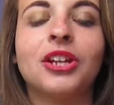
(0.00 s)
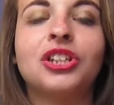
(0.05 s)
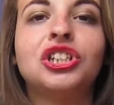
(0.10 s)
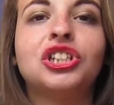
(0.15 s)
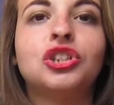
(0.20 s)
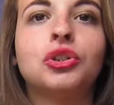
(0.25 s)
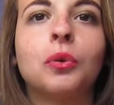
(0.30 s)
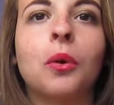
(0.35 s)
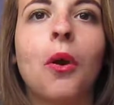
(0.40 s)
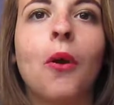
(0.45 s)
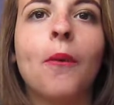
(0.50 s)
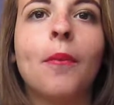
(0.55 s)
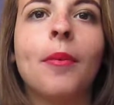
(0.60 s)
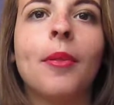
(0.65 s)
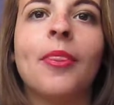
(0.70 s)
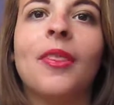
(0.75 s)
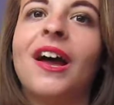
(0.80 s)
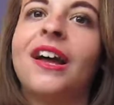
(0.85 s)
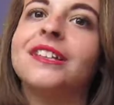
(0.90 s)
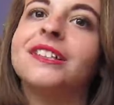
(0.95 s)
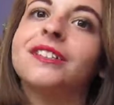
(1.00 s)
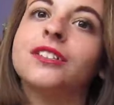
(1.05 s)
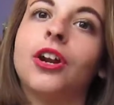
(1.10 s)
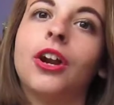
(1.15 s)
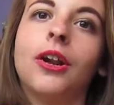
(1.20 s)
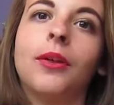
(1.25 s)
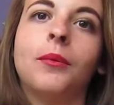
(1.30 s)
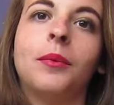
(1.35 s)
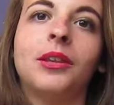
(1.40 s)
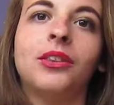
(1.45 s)
trope that
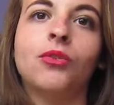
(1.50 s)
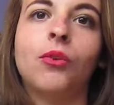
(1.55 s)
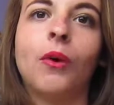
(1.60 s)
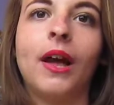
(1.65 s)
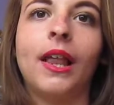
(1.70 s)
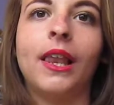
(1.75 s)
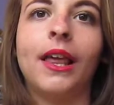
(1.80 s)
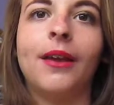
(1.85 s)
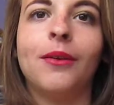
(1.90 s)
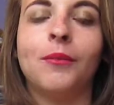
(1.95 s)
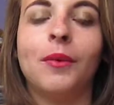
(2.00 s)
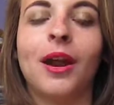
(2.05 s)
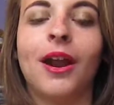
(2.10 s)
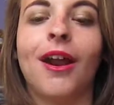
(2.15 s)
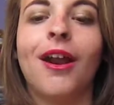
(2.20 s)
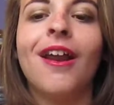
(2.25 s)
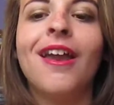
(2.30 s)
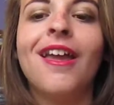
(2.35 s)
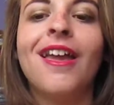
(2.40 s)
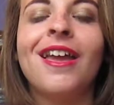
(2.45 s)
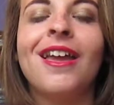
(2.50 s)
started with Twilight, where